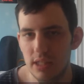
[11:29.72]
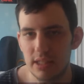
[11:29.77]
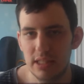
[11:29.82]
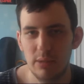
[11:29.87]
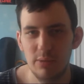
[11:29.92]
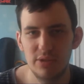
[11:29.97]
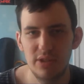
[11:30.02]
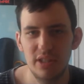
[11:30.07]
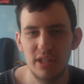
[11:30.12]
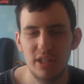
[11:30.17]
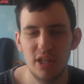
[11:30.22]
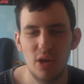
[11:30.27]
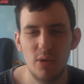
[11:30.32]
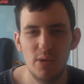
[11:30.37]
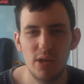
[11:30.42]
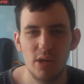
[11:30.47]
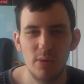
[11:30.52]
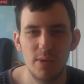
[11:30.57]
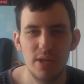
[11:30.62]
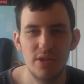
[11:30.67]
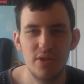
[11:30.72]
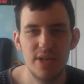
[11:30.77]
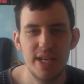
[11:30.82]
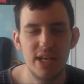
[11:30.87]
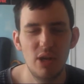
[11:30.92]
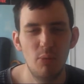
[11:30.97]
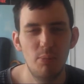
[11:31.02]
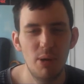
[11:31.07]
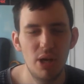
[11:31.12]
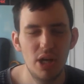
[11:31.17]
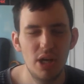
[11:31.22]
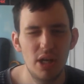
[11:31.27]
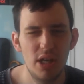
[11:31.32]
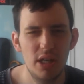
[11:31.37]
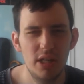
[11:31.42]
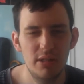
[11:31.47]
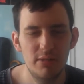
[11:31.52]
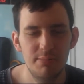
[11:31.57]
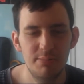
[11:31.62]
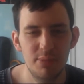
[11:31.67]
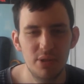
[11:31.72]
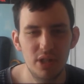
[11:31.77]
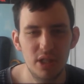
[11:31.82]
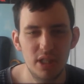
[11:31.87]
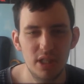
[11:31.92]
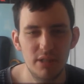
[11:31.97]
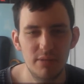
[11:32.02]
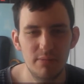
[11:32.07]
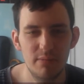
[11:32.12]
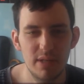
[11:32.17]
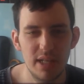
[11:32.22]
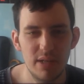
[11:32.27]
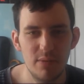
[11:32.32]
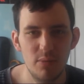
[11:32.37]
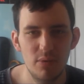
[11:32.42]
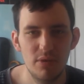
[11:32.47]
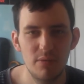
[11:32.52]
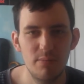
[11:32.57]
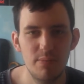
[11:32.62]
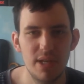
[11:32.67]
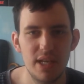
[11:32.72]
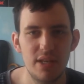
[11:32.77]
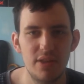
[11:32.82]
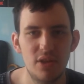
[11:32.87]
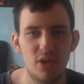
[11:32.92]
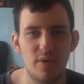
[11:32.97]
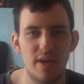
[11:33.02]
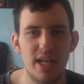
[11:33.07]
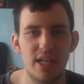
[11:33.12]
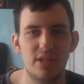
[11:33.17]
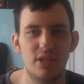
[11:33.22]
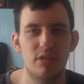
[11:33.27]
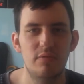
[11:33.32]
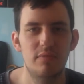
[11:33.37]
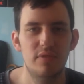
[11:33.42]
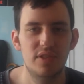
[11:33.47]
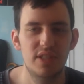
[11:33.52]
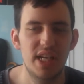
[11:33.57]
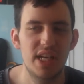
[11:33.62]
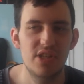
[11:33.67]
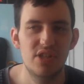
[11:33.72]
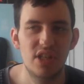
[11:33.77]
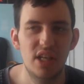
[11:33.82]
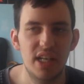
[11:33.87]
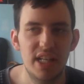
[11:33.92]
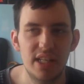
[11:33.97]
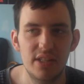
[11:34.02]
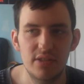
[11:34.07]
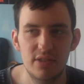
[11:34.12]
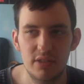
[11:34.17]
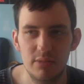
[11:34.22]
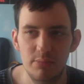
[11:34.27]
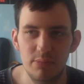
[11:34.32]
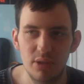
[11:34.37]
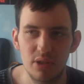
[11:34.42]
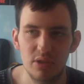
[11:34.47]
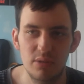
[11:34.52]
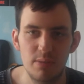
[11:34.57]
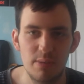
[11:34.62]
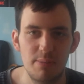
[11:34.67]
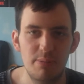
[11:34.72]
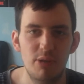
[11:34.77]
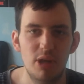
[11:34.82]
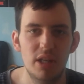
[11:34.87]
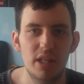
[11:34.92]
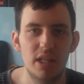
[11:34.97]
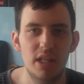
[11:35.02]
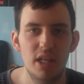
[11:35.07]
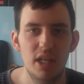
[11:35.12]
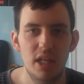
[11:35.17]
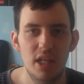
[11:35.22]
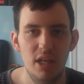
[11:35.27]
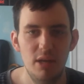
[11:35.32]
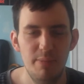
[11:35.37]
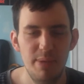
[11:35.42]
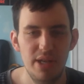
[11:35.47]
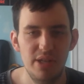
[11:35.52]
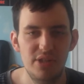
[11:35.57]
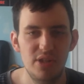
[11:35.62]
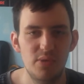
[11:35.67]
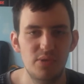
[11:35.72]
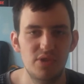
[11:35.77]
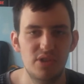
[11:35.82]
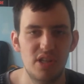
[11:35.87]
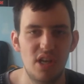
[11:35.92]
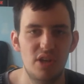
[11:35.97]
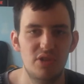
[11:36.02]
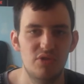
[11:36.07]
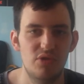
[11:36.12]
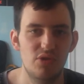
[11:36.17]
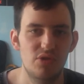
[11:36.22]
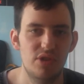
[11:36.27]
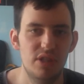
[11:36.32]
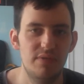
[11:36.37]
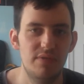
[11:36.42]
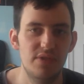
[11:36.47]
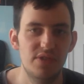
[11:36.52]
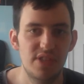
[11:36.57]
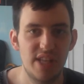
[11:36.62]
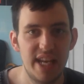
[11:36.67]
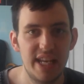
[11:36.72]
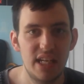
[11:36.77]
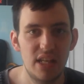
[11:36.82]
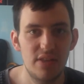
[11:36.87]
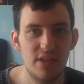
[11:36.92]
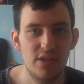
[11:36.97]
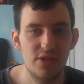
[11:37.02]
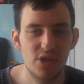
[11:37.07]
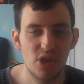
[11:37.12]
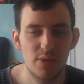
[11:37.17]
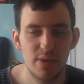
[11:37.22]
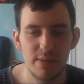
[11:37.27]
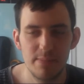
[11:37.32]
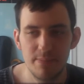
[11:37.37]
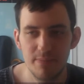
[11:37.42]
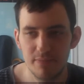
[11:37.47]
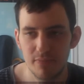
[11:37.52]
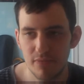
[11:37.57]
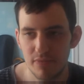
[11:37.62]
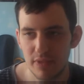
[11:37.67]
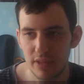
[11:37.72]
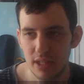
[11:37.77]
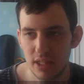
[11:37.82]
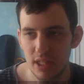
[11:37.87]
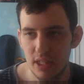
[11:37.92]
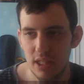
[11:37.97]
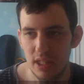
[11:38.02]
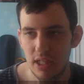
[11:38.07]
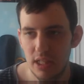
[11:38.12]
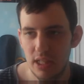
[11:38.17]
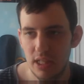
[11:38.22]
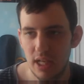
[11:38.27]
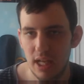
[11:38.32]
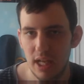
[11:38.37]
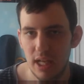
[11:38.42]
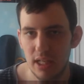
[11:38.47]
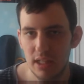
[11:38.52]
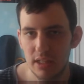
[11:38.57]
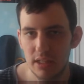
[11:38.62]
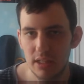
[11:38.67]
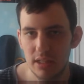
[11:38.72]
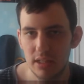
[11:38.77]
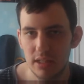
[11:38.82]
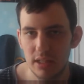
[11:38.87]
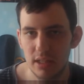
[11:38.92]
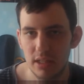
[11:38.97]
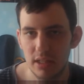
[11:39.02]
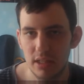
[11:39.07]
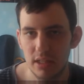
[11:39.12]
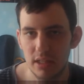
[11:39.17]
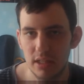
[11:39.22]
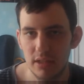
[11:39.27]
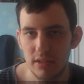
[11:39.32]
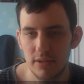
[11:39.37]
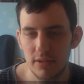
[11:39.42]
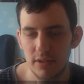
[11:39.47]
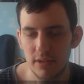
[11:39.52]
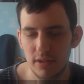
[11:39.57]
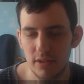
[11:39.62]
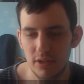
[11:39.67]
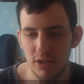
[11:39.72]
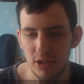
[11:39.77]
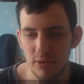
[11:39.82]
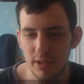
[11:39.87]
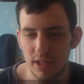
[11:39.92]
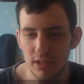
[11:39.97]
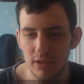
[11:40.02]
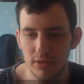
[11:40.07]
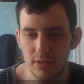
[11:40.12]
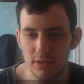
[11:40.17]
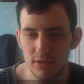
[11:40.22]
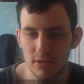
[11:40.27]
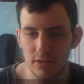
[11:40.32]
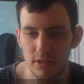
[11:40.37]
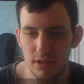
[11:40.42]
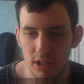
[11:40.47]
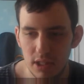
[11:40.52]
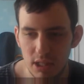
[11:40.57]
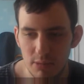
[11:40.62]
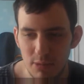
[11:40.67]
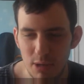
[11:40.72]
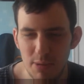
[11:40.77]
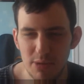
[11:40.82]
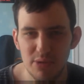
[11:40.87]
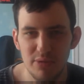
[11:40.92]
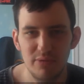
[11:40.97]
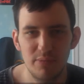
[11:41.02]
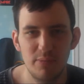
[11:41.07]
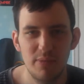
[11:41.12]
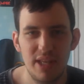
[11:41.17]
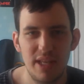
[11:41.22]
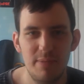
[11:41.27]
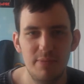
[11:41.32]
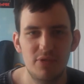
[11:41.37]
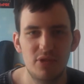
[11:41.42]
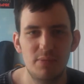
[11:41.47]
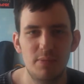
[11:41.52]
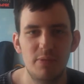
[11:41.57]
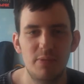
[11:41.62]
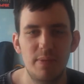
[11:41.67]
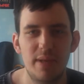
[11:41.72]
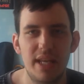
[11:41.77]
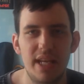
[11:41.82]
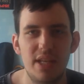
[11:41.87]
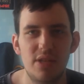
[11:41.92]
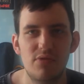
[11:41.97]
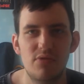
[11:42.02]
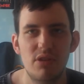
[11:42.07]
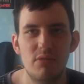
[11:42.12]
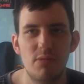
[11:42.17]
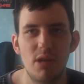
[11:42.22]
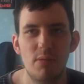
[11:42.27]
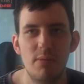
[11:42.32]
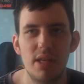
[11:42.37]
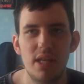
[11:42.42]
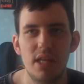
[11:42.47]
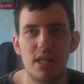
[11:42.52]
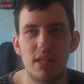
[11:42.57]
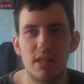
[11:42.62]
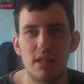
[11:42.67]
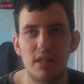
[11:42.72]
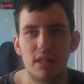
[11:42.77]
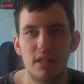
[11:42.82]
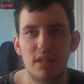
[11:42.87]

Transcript: I was going to go with Neil Peart, but he wouldn't be the greatest conversationalist. Plus, we're probably a bit too starstruck to even say anything to him. And who else? Maybe someone from history, maybe.